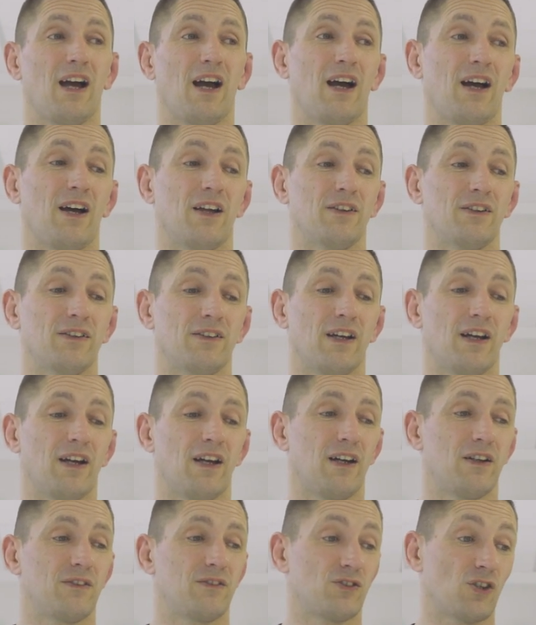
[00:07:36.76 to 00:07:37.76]
and
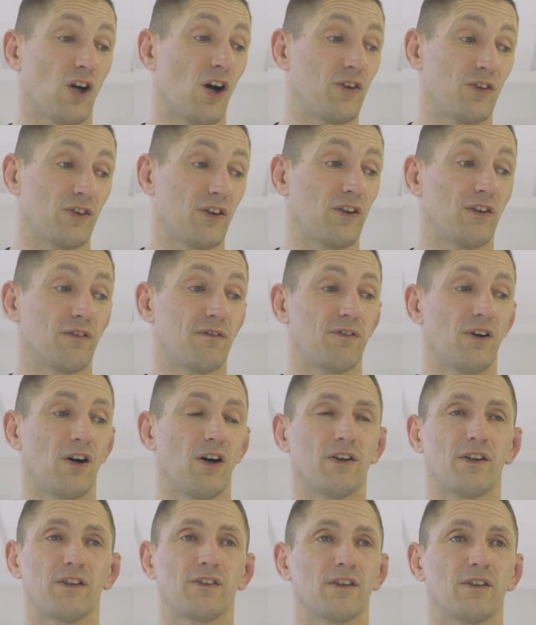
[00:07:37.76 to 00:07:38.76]
uh, John's on the
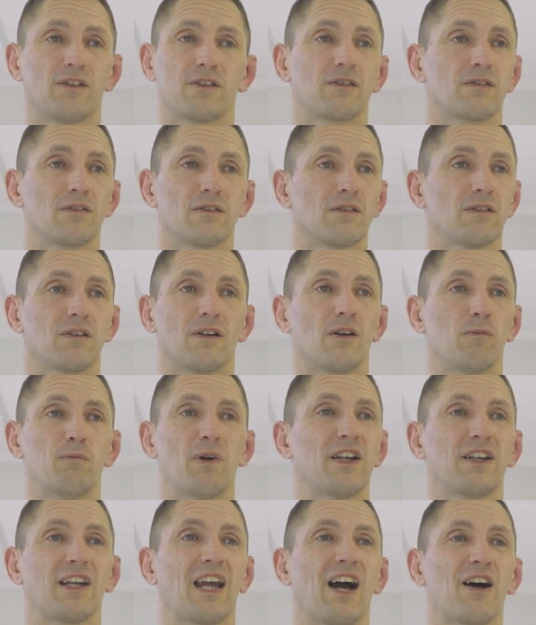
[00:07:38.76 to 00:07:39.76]
phone, he says, oh,
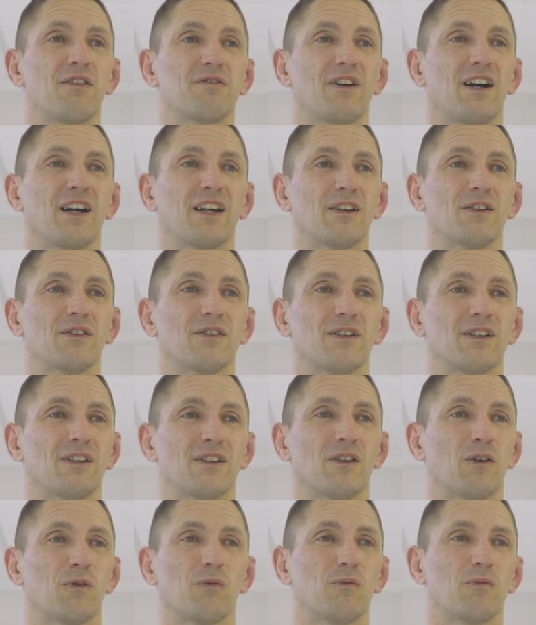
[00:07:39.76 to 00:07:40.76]
Ben can't fight, you
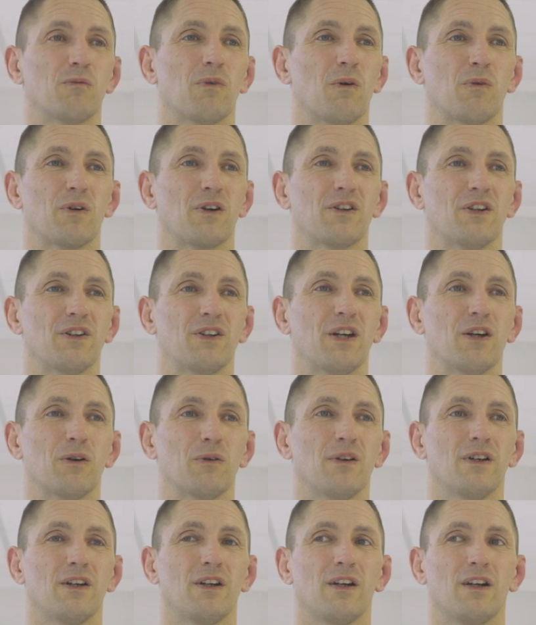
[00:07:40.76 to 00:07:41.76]
know, what we're gonna
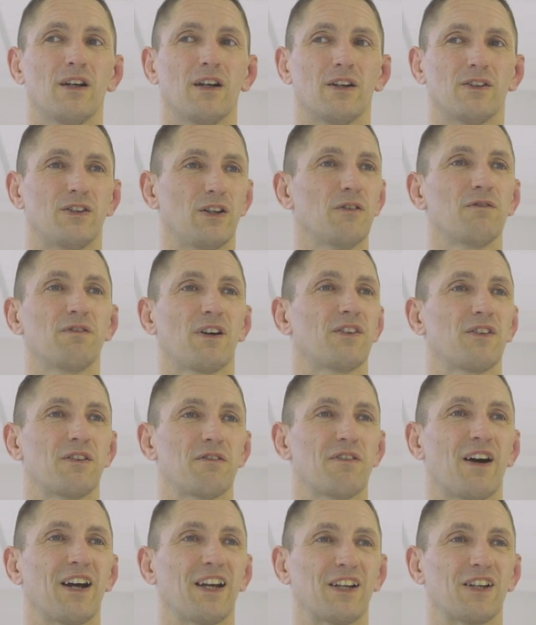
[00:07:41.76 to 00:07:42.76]
do? Do you fancy
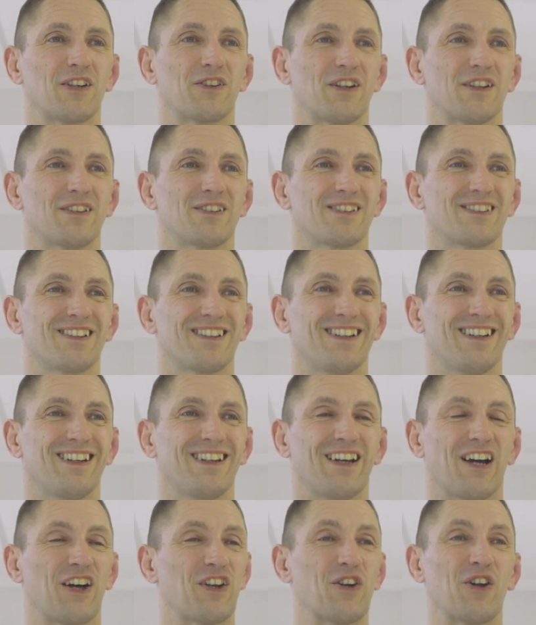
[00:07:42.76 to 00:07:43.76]
fighting, Chris?
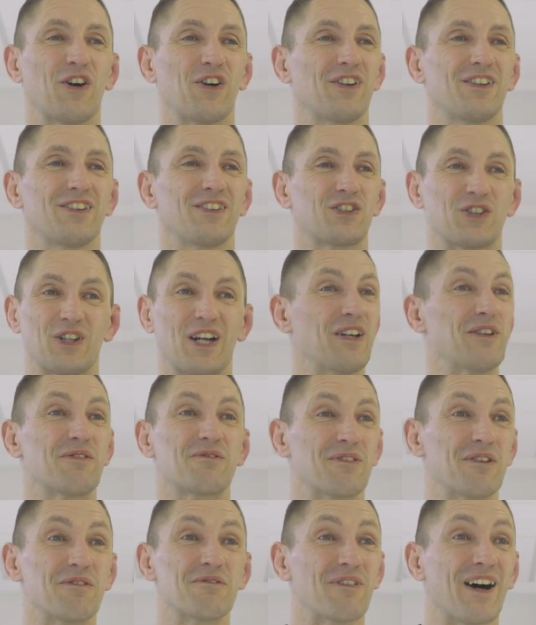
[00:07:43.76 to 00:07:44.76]
I'd not trained
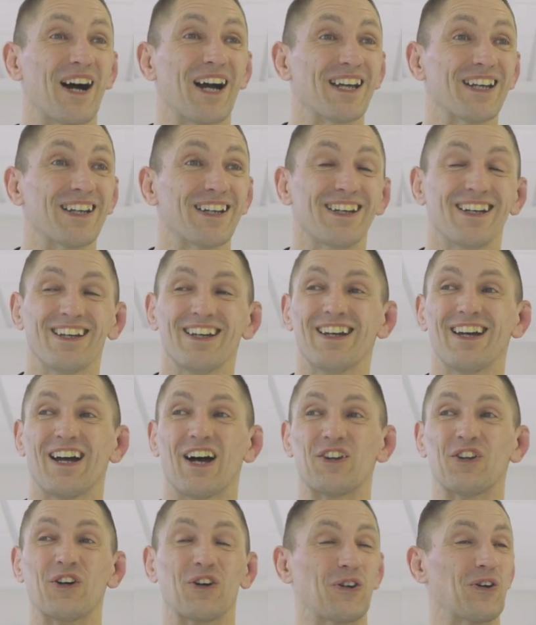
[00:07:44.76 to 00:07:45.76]
for a fight,
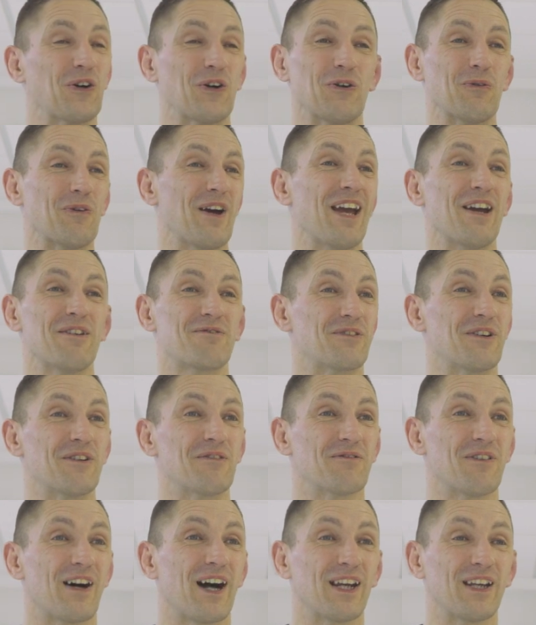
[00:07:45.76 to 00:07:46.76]
I'd not cut weight for a
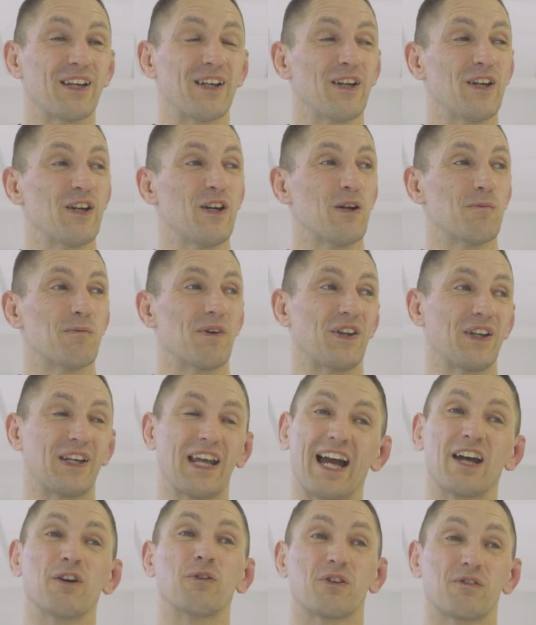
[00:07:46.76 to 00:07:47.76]
fight, but the
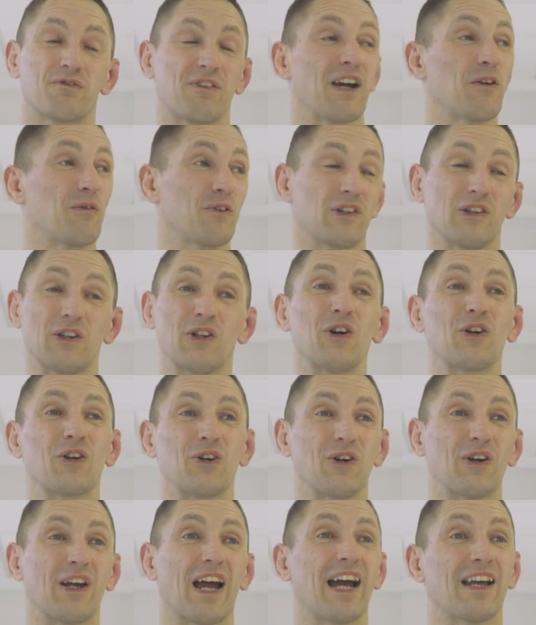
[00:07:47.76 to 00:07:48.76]
guy who was fighting was a
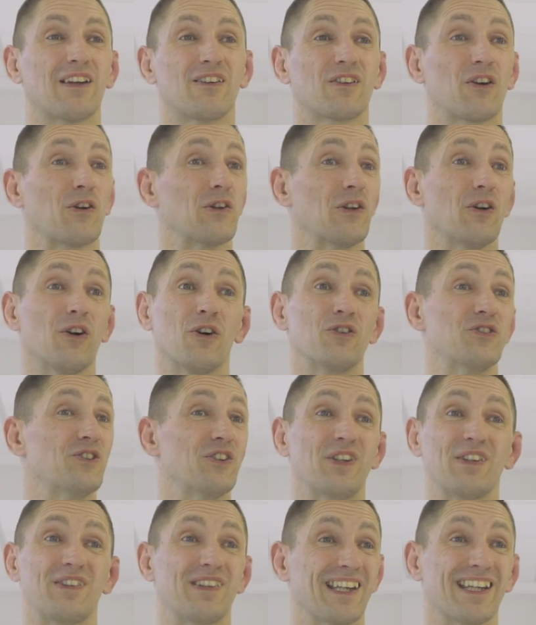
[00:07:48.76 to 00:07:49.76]
local guy, he'd sold
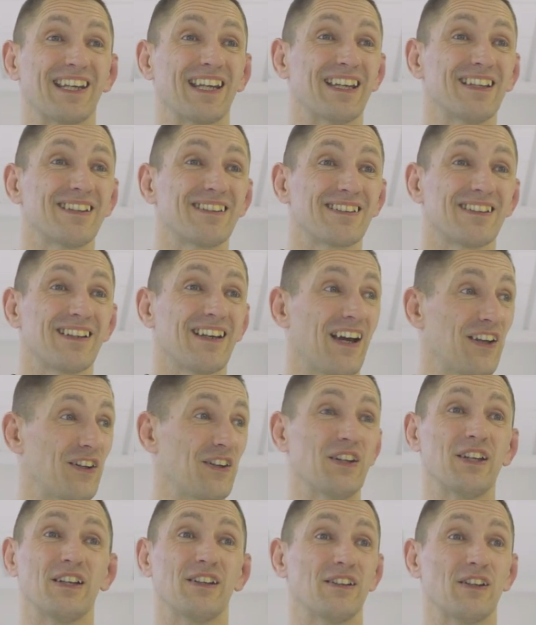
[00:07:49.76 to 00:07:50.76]
hundreds of tickets and I
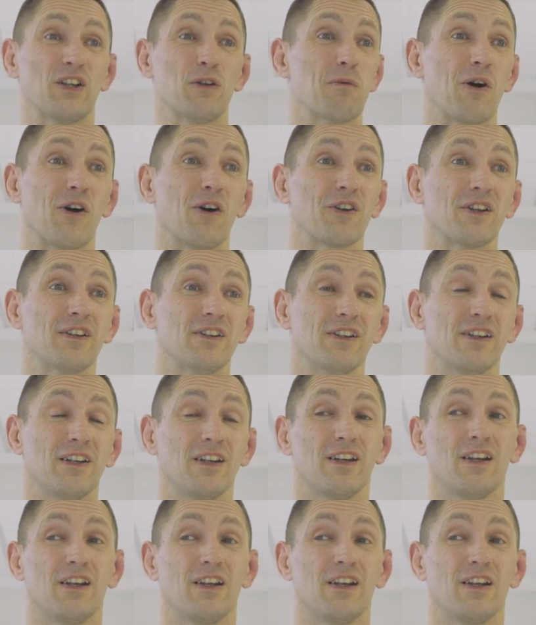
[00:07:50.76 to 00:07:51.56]
needed an opponent.